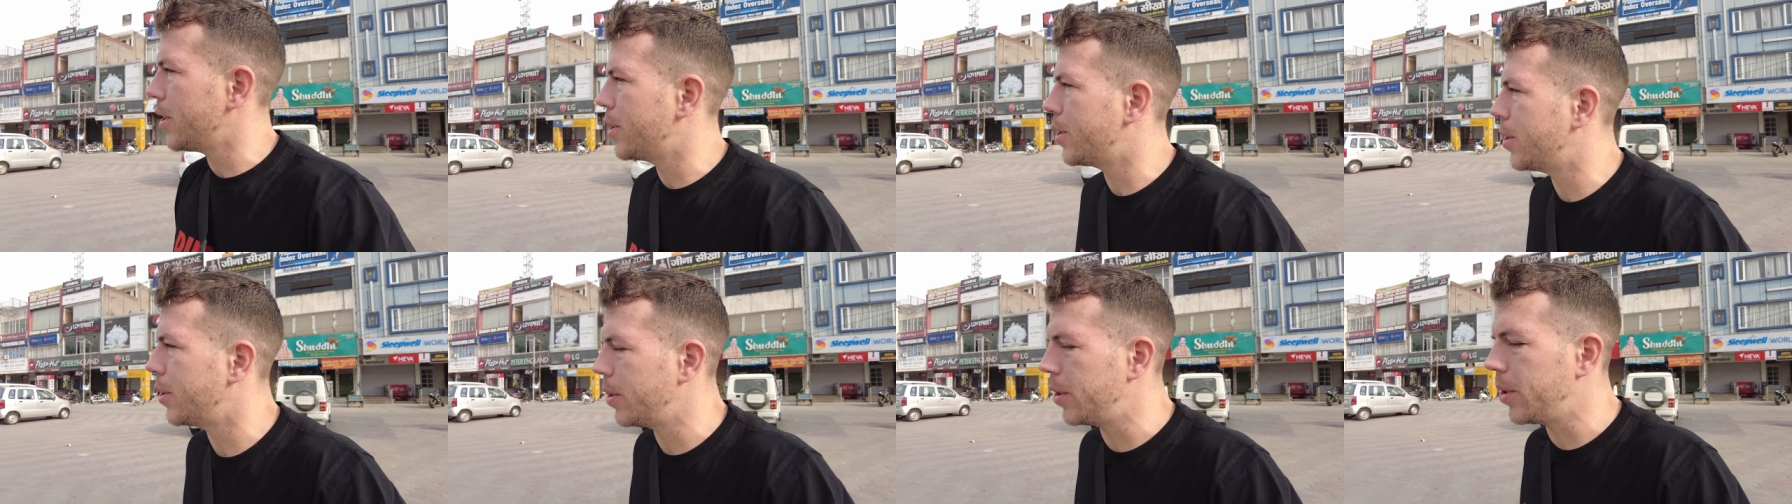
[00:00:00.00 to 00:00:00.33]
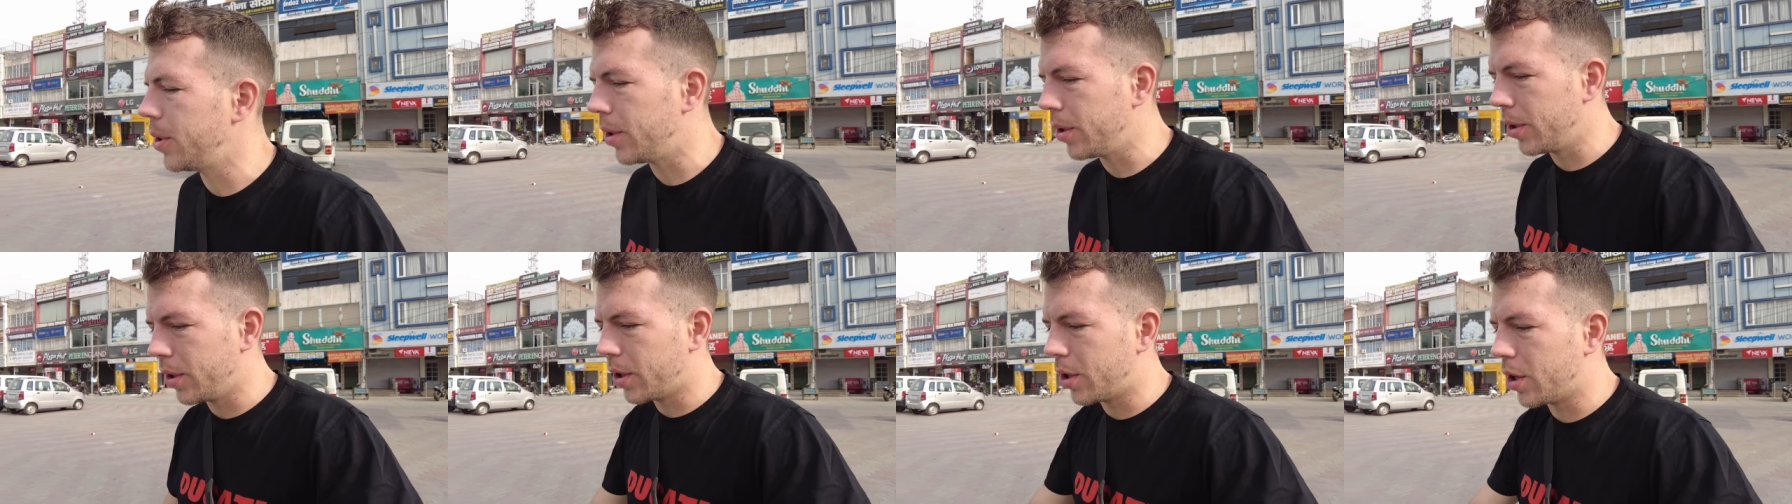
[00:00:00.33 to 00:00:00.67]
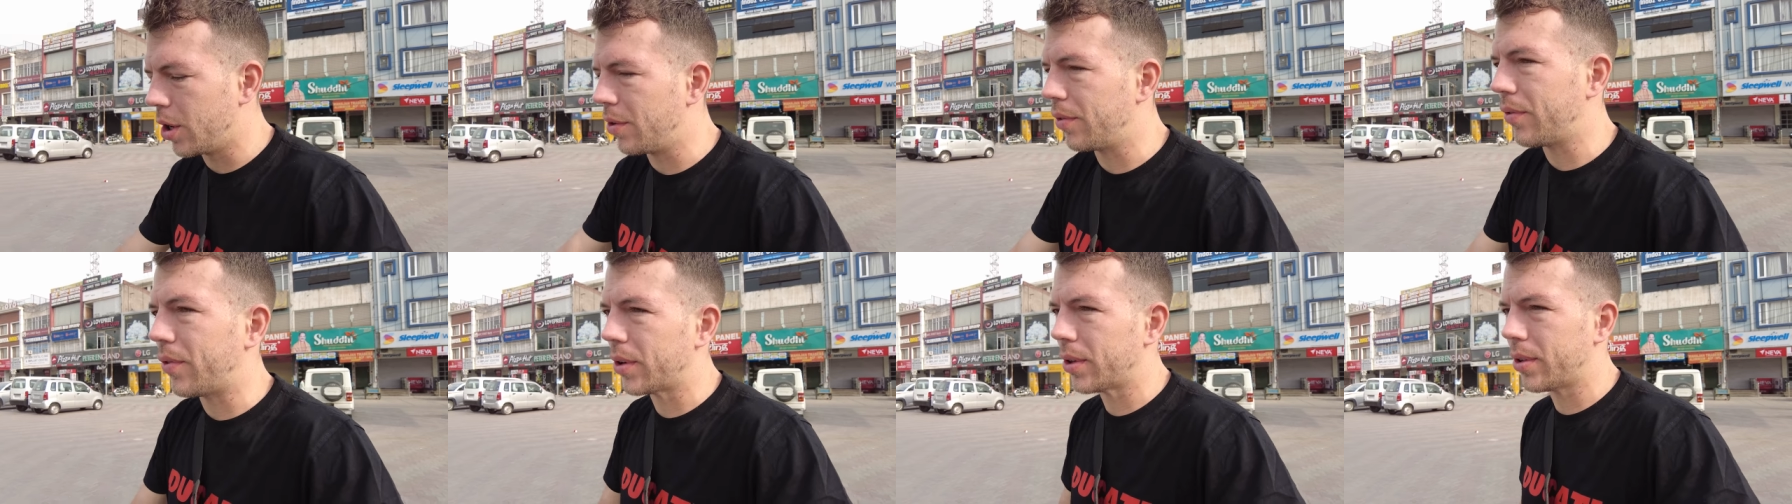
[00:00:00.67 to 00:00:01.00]
to
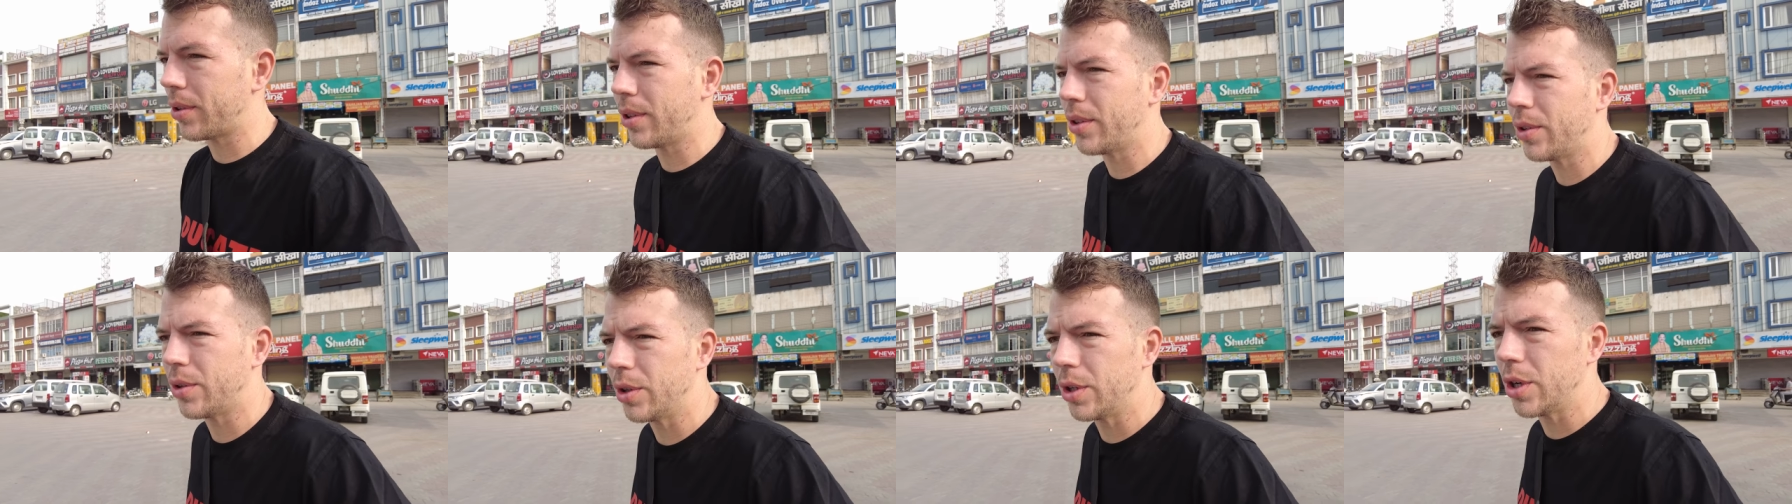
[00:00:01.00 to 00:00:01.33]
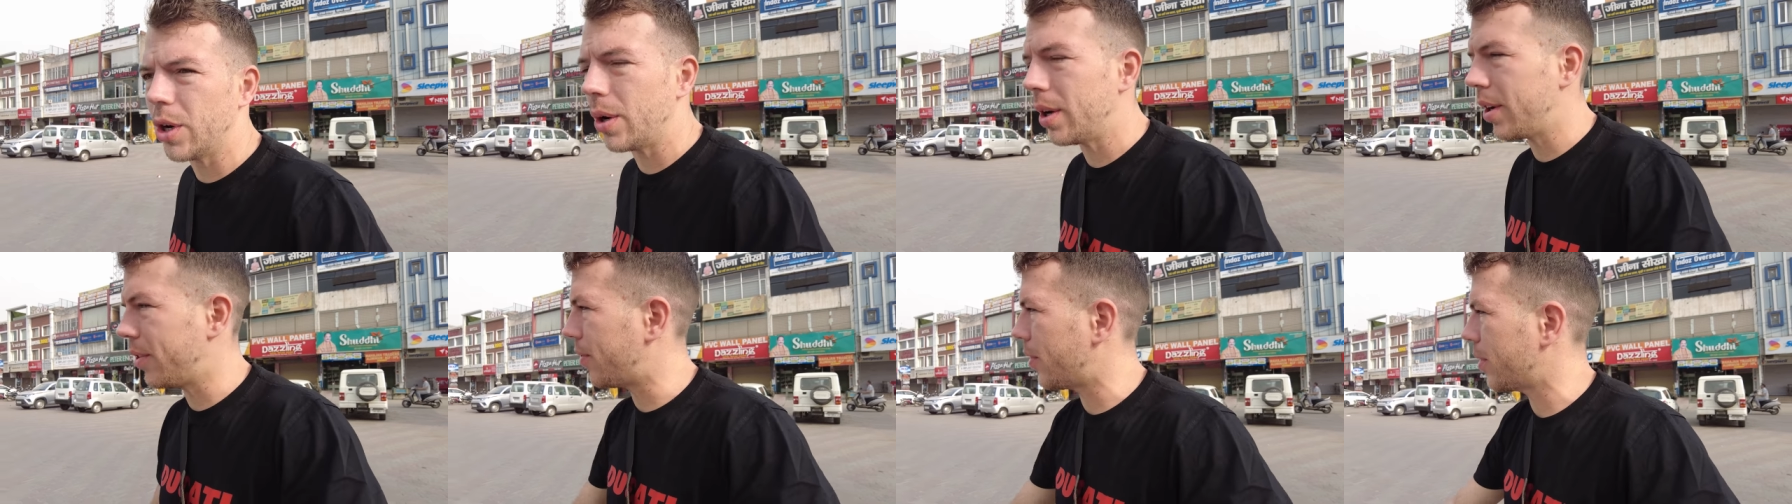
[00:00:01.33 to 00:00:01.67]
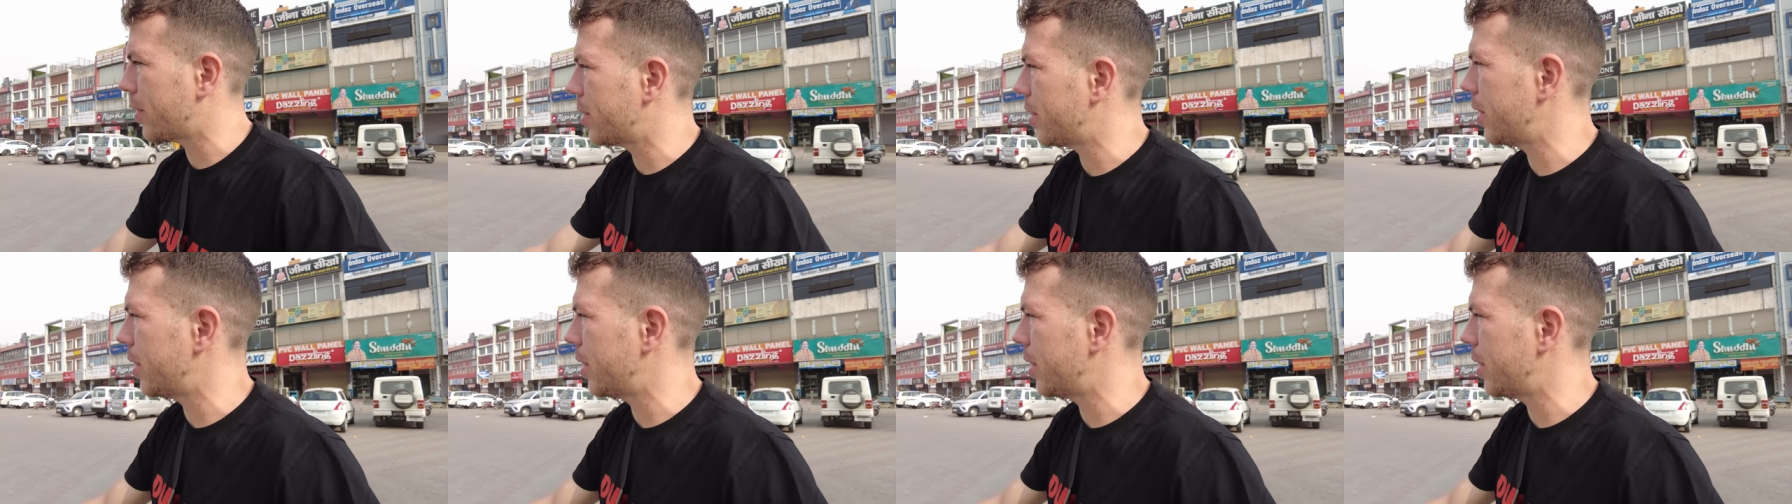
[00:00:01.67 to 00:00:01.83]
go, for, to go in for